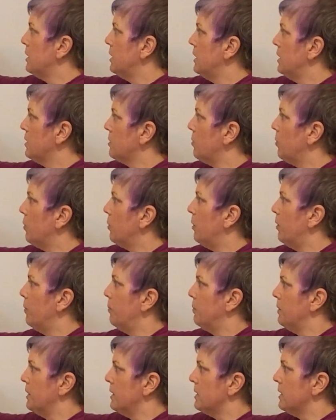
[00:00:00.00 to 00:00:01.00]
these
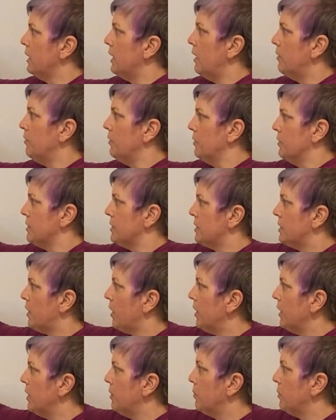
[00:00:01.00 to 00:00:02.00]
levels,
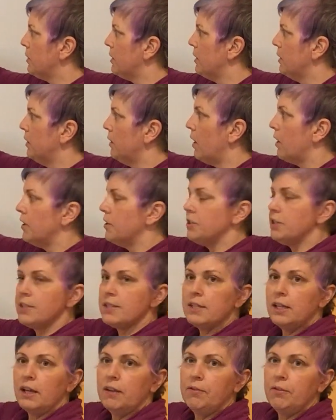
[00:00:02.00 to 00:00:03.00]
starting with the
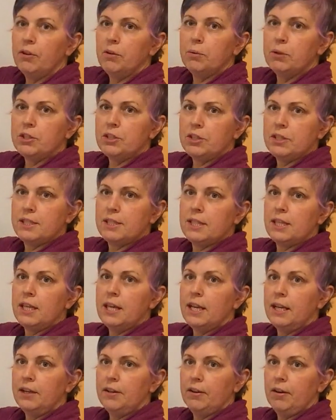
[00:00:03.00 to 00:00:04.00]
largest level, which is
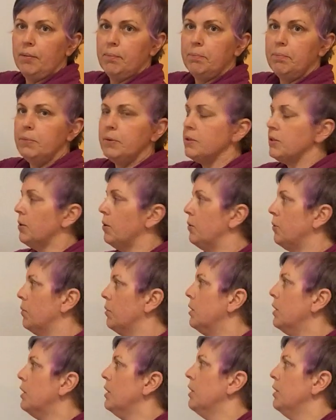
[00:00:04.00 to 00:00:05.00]
kingdom.
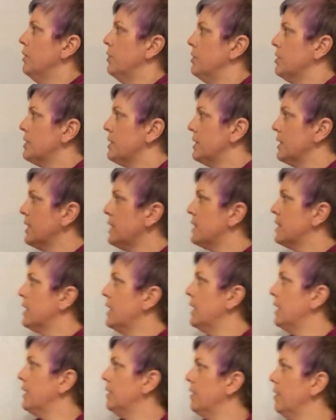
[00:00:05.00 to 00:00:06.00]
So there's 6
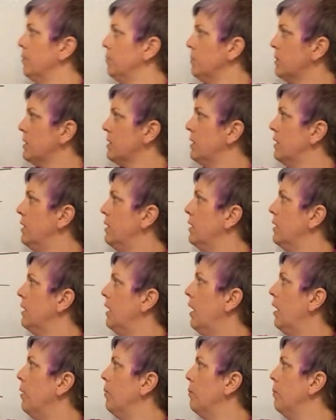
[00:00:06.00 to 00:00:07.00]
kingdoms.
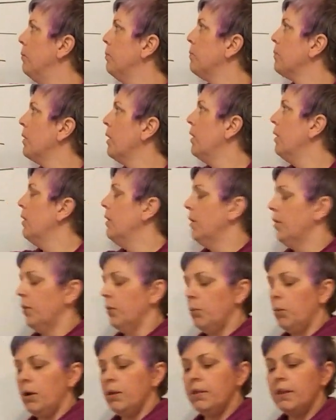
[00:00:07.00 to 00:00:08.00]

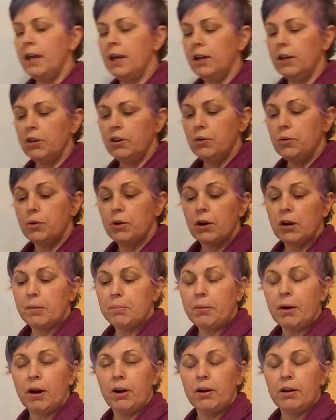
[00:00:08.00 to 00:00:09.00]
The one that you
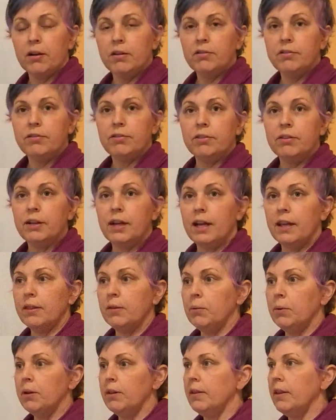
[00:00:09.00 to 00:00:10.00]
are a part of, and
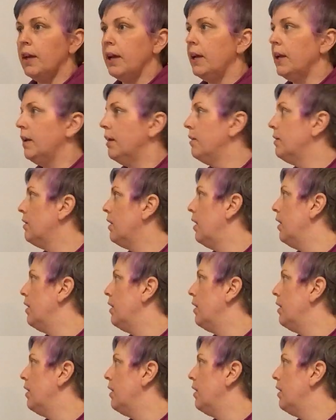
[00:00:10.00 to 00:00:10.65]
the one that